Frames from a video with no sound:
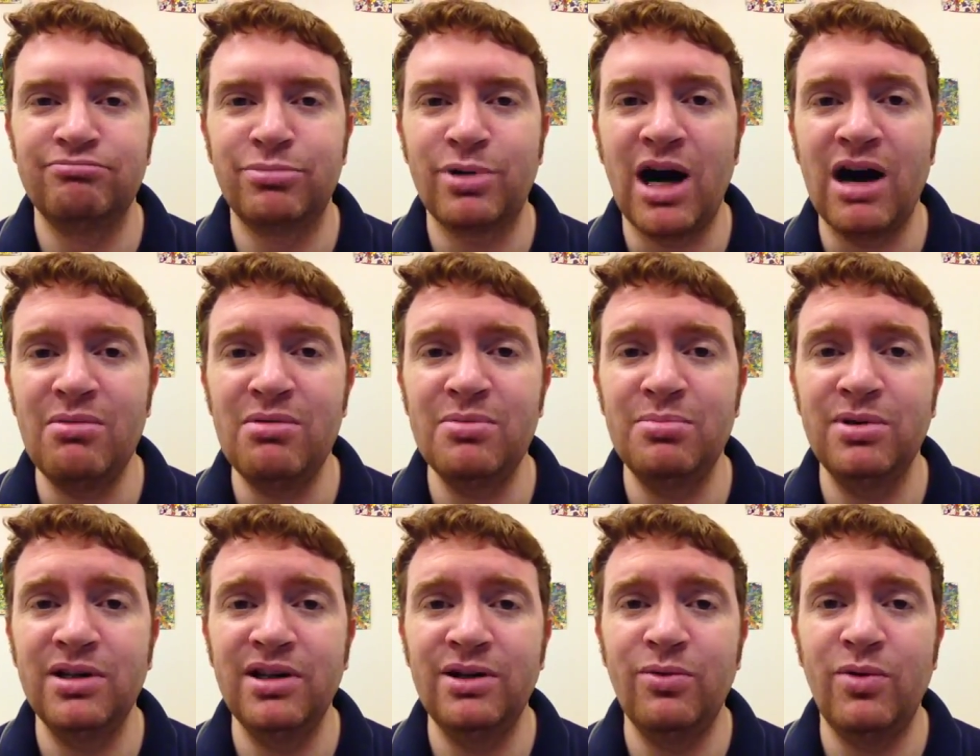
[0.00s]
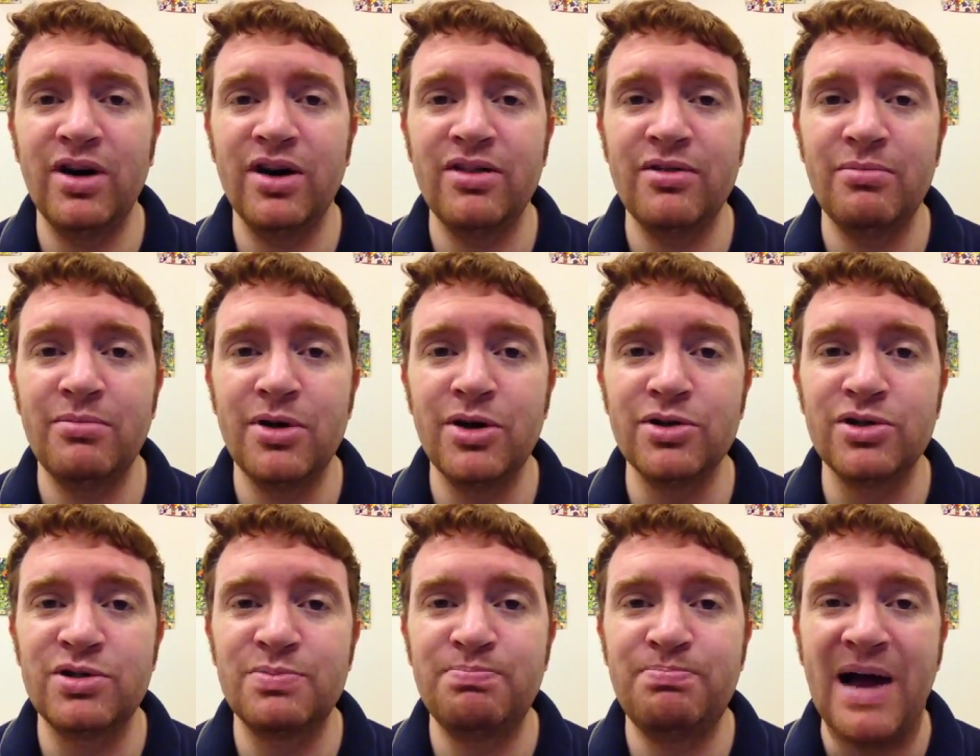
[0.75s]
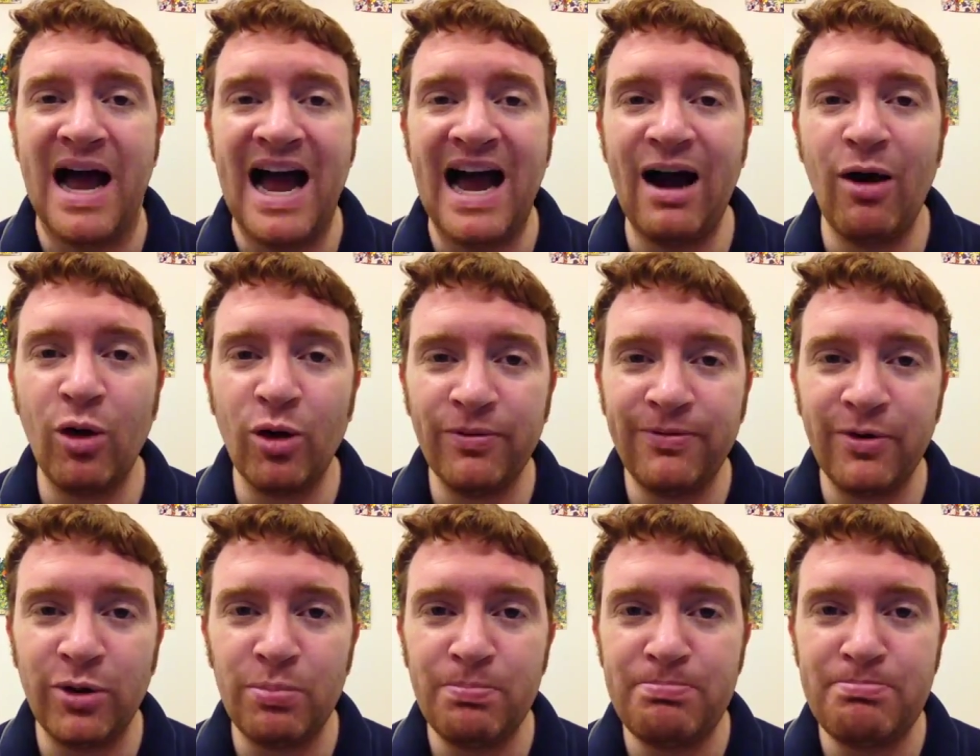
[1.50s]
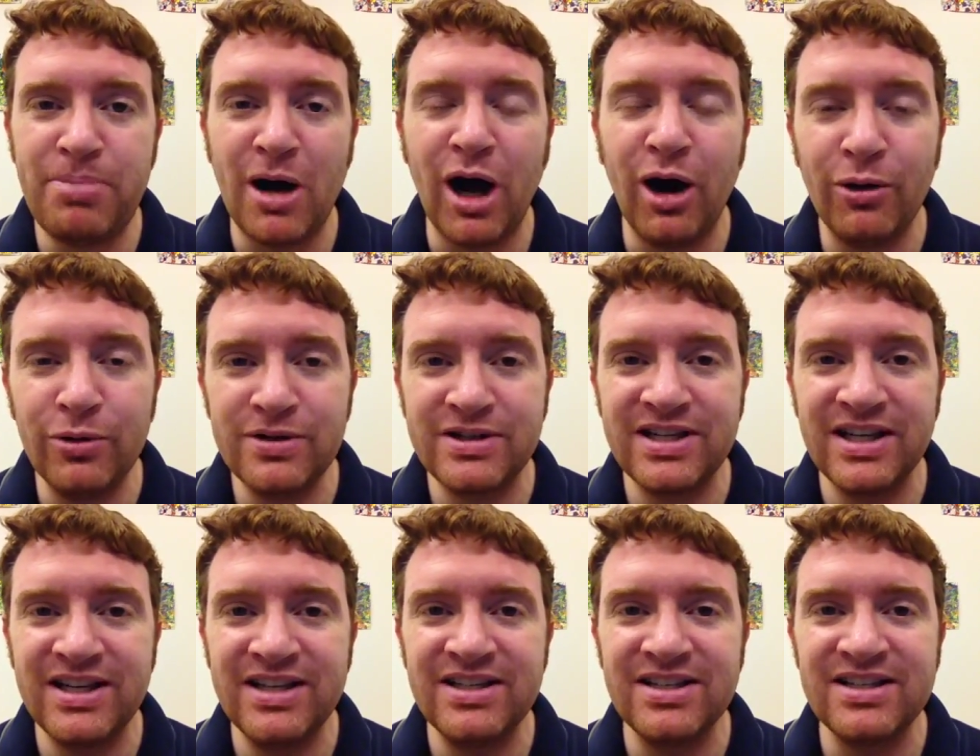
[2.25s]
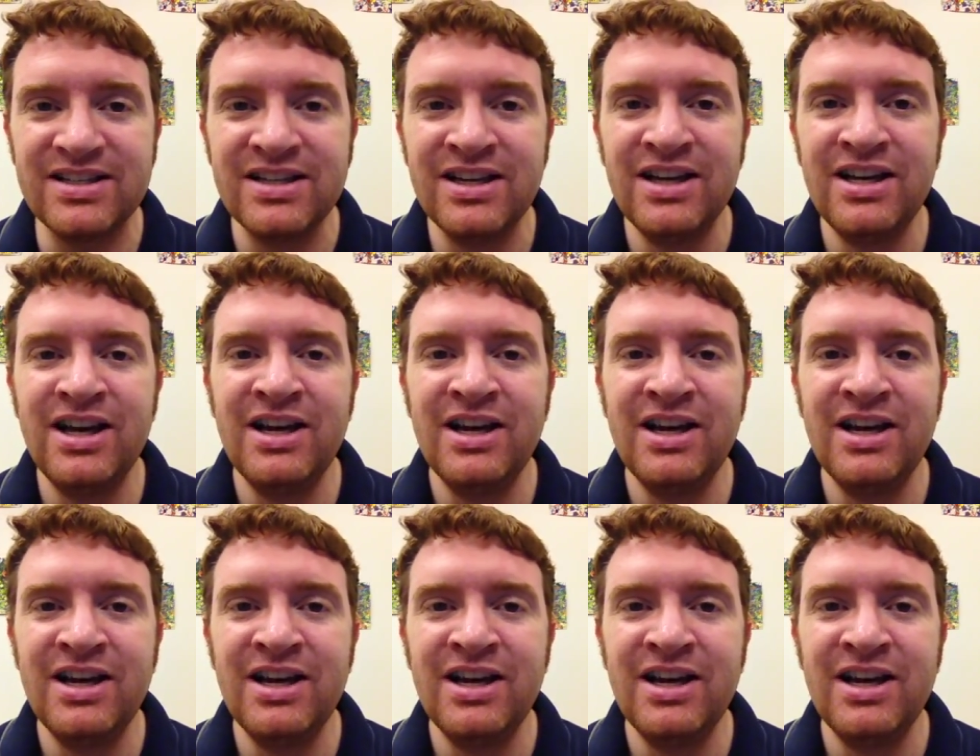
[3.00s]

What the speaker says: probably one of the most powerful, potent